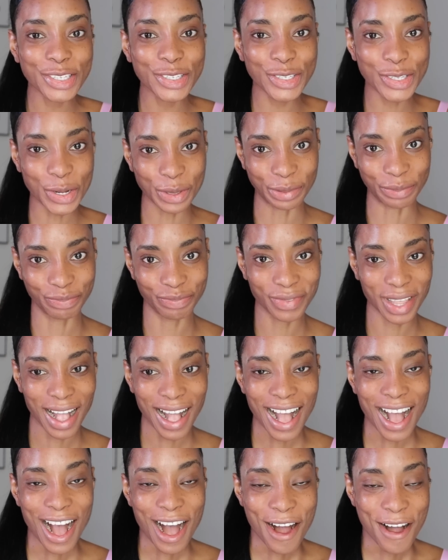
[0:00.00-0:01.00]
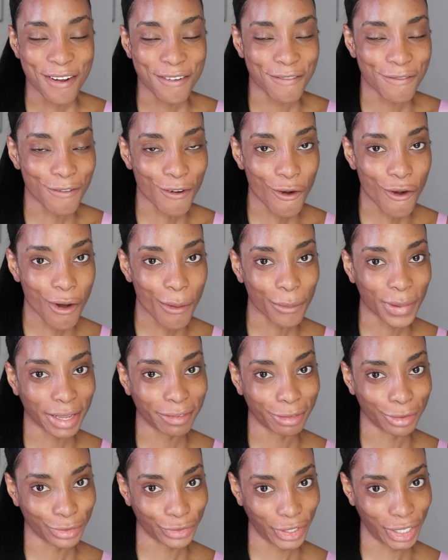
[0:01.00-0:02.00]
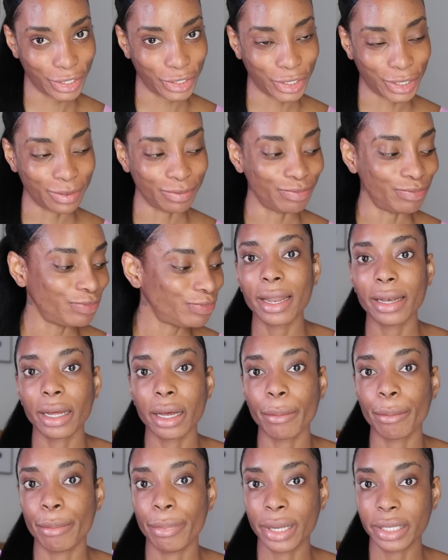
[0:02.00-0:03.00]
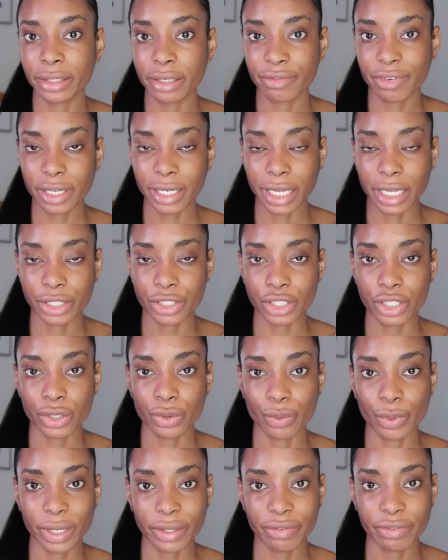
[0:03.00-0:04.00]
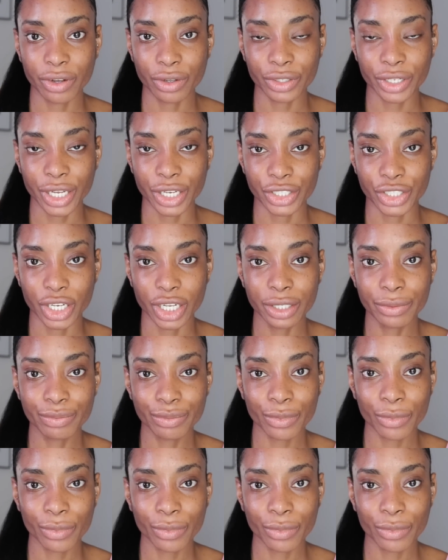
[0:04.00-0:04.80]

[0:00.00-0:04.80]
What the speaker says: So for my foundation, I had a bit of an issue with foundation